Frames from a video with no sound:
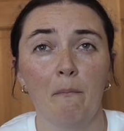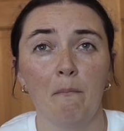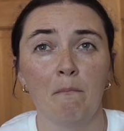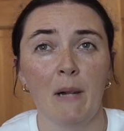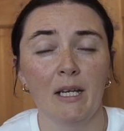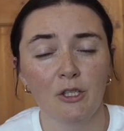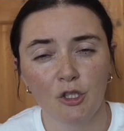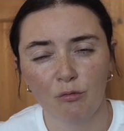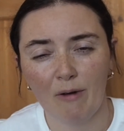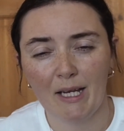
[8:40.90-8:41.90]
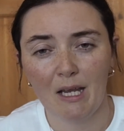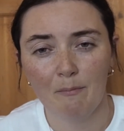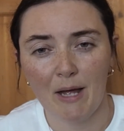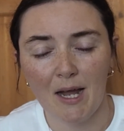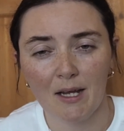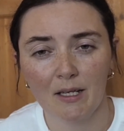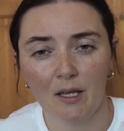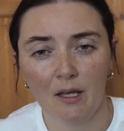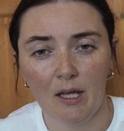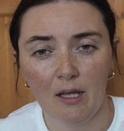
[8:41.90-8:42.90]
managed to rein it
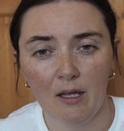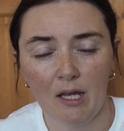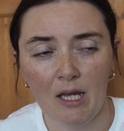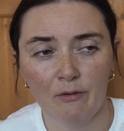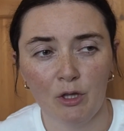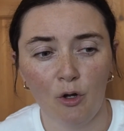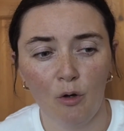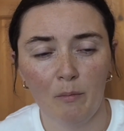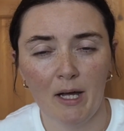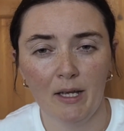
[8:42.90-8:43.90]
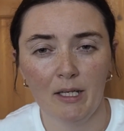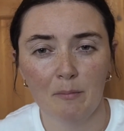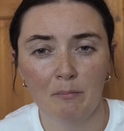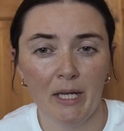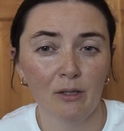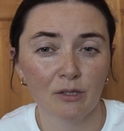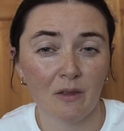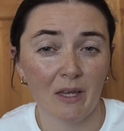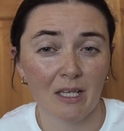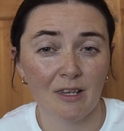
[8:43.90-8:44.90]
back, even though my meals
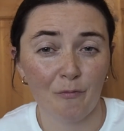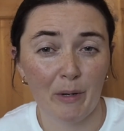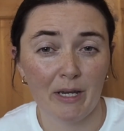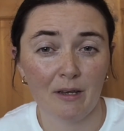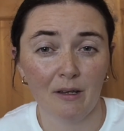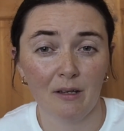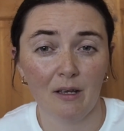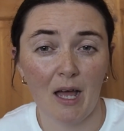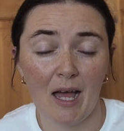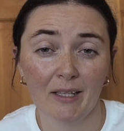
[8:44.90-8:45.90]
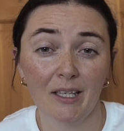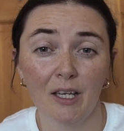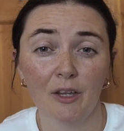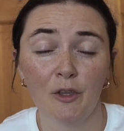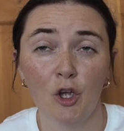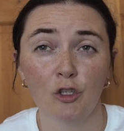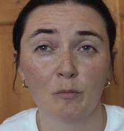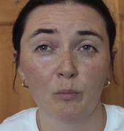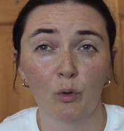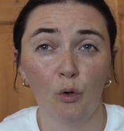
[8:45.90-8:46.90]
and things have been higher that
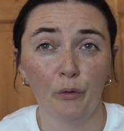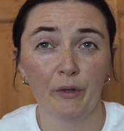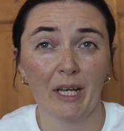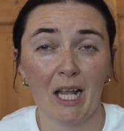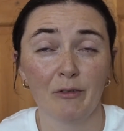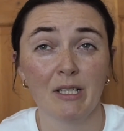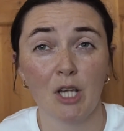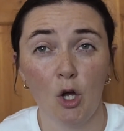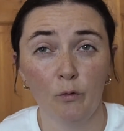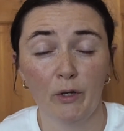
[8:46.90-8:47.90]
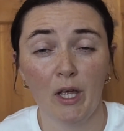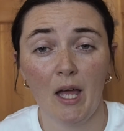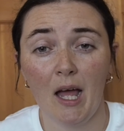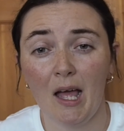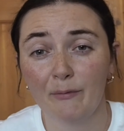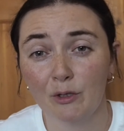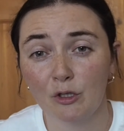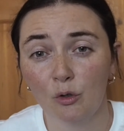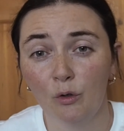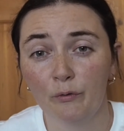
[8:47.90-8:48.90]
has brought the calories over. I haven't
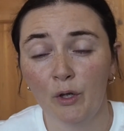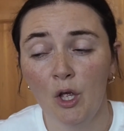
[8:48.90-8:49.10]
sort of